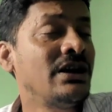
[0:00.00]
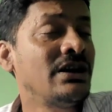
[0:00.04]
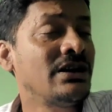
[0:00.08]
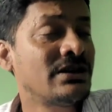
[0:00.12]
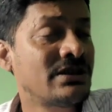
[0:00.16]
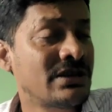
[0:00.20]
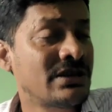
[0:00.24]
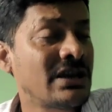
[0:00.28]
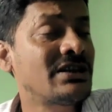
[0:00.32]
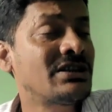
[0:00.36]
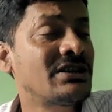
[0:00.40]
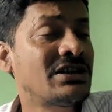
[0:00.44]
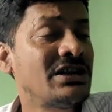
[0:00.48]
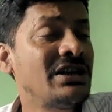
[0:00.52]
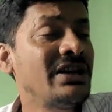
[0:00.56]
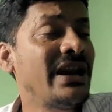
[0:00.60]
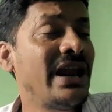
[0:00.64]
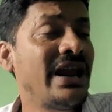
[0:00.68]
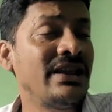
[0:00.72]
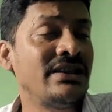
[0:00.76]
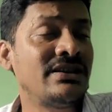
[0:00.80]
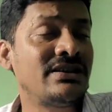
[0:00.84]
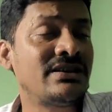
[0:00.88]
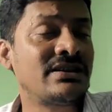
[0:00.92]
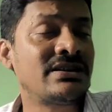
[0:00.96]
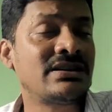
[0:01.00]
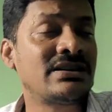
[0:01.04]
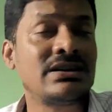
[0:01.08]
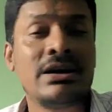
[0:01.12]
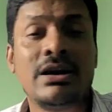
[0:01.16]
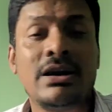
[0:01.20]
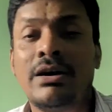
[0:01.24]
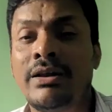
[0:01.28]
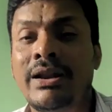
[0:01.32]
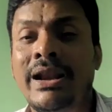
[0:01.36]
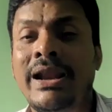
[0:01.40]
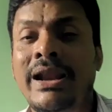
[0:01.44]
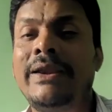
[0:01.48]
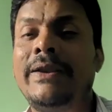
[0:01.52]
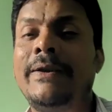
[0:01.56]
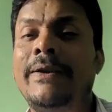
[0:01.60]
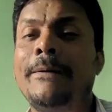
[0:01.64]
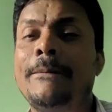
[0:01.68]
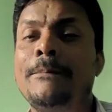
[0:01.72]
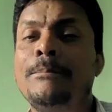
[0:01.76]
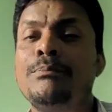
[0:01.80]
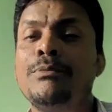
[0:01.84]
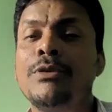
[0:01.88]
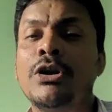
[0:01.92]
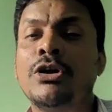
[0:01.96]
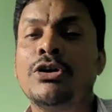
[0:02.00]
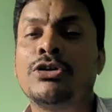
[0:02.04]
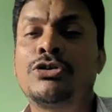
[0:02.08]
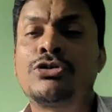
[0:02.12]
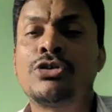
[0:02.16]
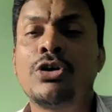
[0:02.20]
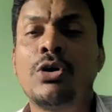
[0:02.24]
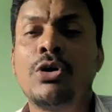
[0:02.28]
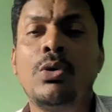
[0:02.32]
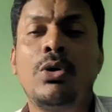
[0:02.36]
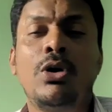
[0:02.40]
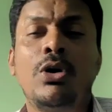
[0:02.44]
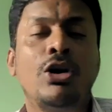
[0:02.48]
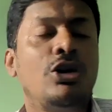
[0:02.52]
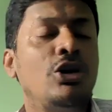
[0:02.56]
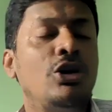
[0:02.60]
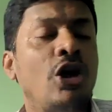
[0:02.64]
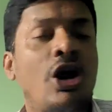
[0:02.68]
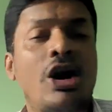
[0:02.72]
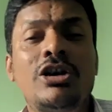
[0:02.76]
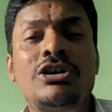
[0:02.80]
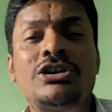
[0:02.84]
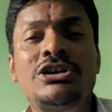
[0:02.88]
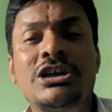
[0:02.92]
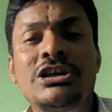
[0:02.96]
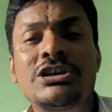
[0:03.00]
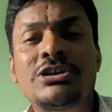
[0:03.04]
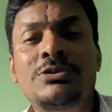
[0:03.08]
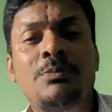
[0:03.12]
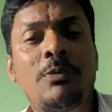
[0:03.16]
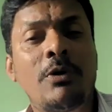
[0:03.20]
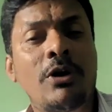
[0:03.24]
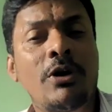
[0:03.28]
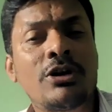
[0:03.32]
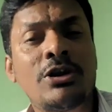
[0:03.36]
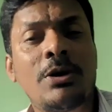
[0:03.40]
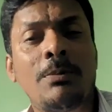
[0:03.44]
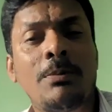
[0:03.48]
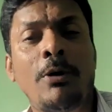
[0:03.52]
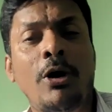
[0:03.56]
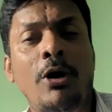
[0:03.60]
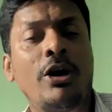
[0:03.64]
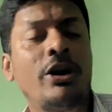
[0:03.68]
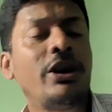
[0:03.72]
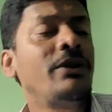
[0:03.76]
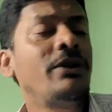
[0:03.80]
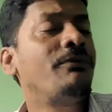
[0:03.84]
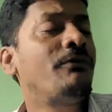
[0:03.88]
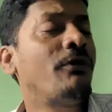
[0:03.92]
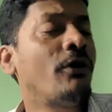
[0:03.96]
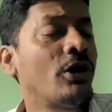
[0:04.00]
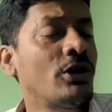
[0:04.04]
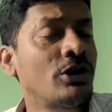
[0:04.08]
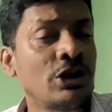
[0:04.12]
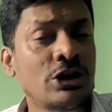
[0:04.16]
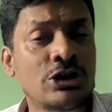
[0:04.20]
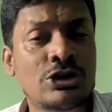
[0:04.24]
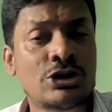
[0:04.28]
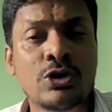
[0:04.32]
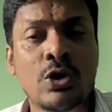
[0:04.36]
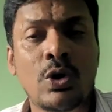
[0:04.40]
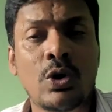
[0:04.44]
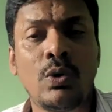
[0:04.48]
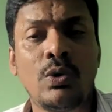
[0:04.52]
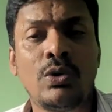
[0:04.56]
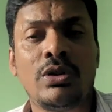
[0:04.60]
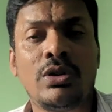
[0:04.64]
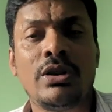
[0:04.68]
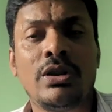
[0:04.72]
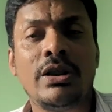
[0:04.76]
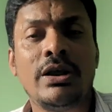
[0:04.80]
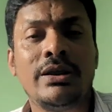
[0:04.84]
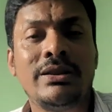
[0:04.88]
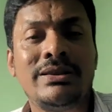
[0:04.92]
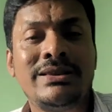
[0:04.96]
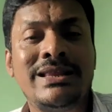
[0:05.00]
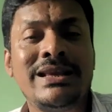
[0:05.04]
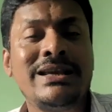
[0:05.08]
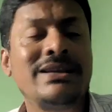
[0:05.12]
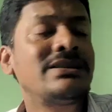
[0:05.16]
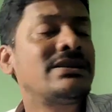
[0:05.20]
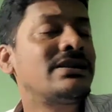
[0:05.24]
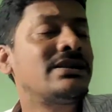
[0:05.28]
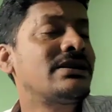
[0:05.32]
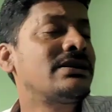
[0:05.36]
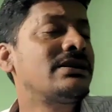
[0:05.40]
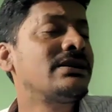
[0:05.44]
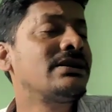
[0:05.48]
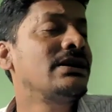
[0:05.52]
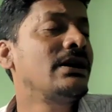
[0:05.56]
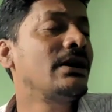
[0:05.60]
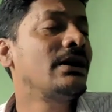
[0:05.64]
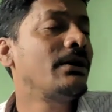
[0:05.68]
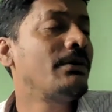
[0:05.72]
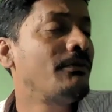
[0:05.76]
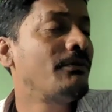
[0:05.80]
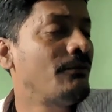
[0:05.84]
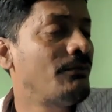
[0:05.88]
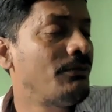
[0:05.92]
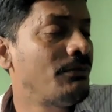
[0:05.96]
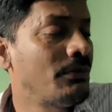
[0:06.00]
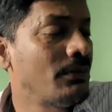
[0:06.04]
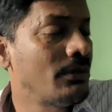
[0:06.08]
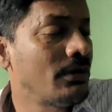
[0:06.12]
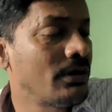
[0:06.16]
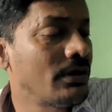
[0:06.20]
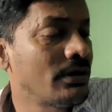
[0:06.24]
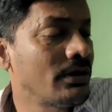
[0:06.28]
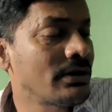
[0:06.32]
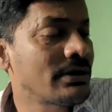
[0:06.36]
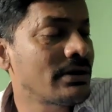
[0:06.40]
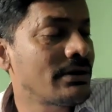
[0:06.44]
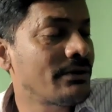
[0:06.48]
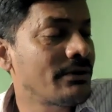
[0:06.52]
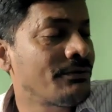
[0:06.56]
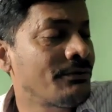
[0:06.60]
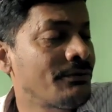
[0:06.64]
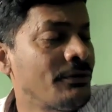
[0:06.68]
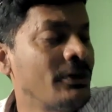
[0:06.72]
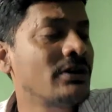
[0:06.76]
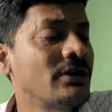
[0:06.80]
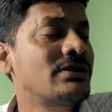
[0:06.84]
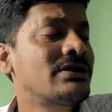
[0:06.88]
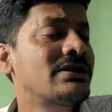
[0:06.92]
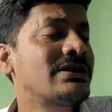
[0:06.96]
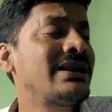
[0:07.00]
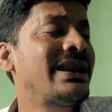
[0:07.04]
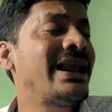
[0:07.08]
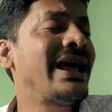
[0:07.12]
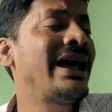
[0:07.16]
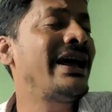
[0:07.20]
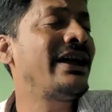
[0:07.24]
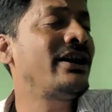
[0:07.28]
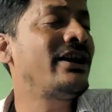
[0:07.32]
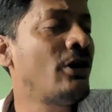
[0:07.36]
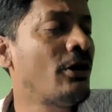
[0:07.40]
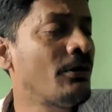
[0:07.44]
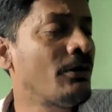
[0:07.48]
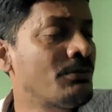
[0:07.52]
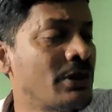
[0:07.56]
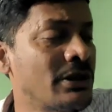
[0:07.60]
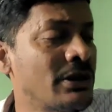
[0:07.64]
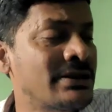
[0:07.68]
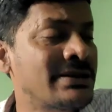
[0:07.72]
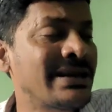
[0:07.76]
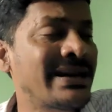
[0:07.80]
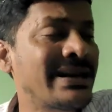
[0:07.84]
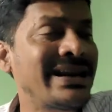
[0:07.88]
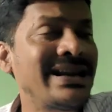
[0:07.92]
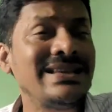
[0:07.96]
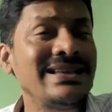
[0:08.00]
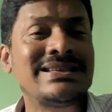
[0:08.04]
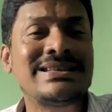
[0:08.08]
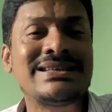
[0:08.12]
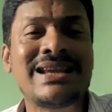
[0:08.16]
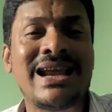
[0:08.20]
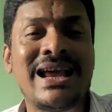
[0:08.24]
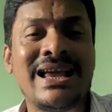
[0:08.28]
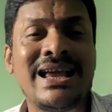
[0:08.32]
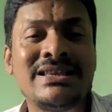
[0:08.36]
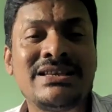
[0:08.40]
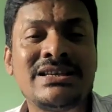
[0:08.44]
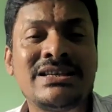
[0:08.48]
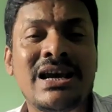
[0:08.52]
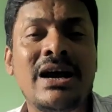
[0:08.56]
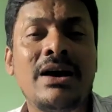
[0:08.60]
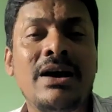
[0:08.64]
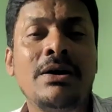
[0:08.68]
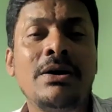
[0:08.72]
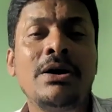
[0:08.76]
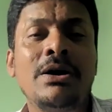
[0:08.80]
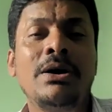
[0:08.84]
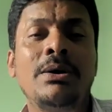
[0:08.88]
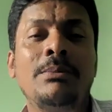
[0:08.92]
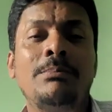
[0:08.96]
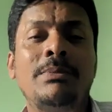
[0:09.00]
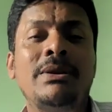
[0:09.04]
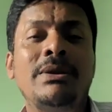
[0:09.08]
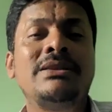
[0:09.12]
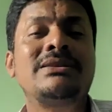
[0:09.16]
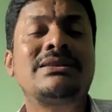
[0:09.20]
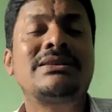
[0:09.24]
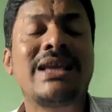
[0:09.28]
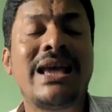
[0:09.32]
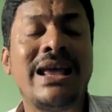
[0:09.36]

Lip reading: sustenance, right? So not just for the body, for the soul. This first line of the second stanza means